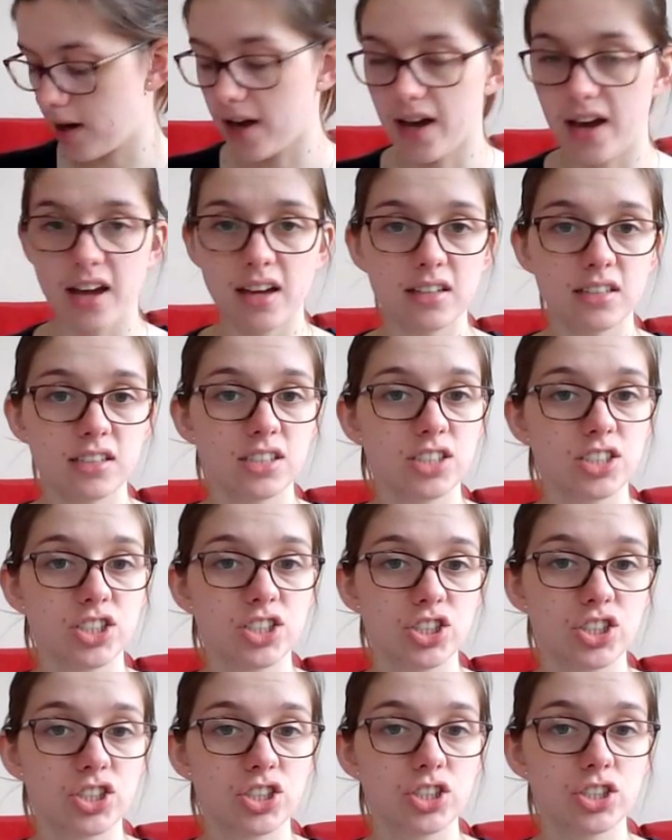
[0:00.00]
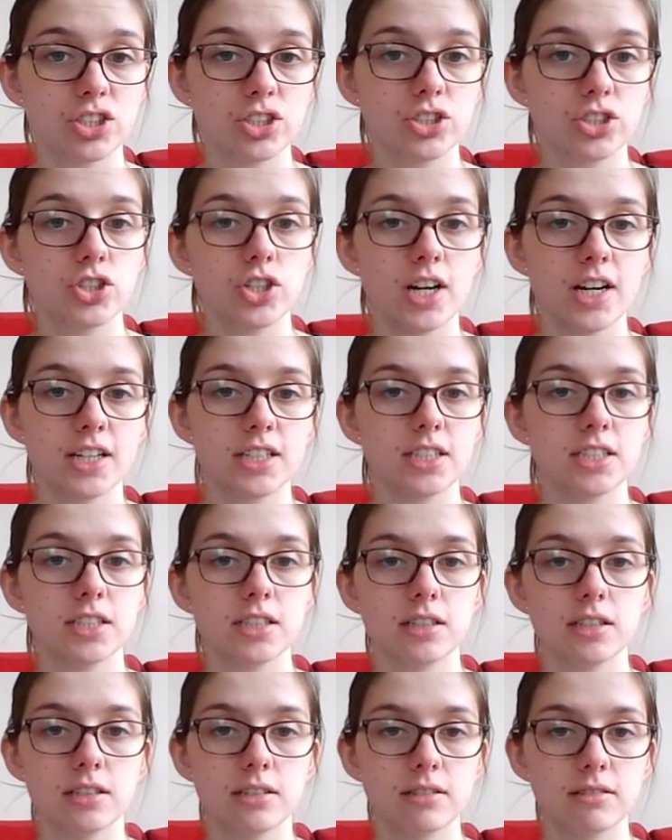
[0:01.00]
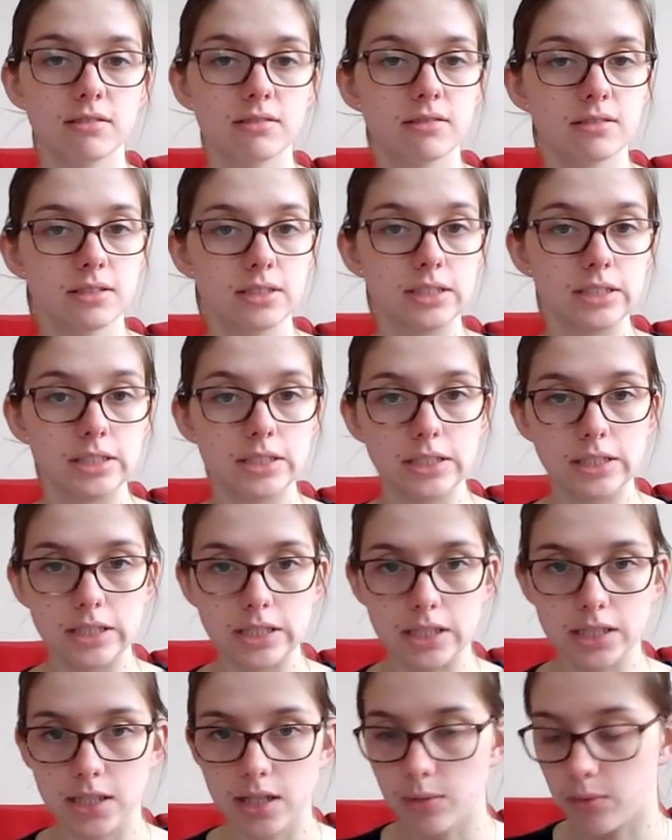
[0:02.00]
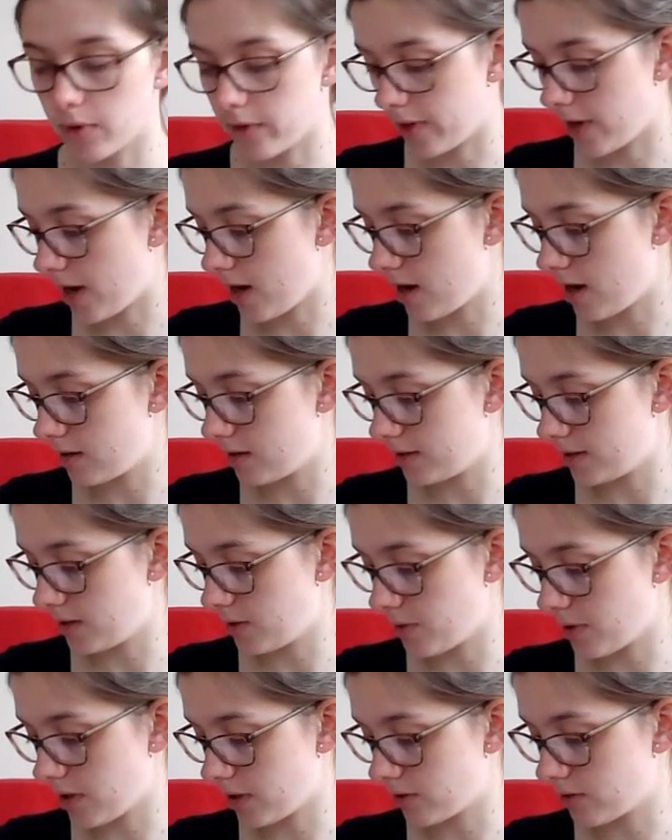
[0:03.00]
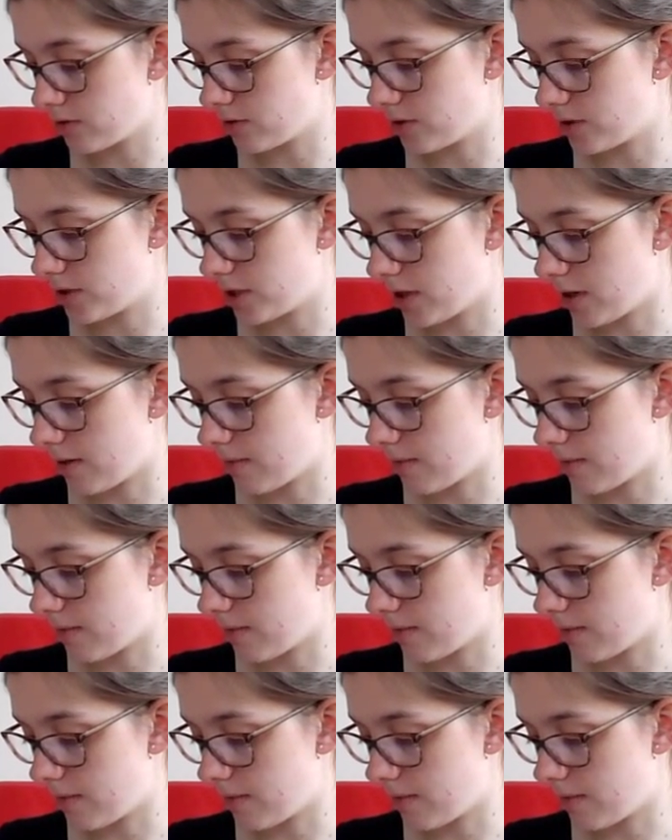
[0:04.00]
and tried to see what they had, see what I could